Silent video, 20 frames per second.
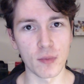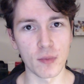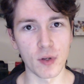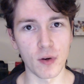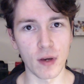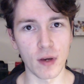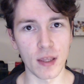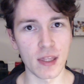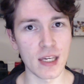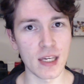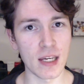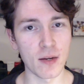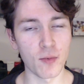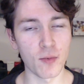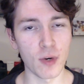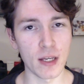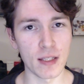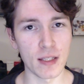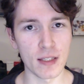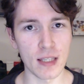You know, Athene
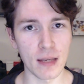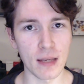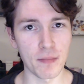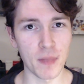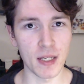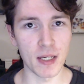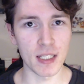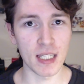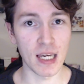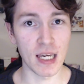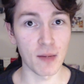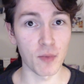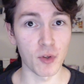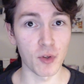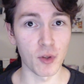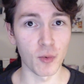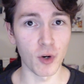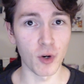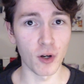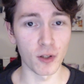wins the best gamer in
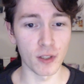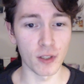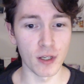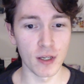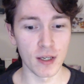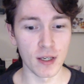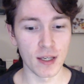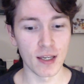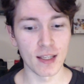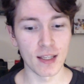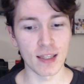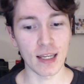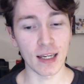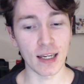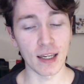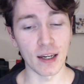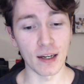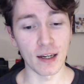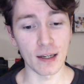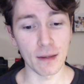the world. That
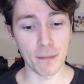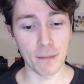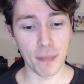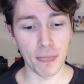guy.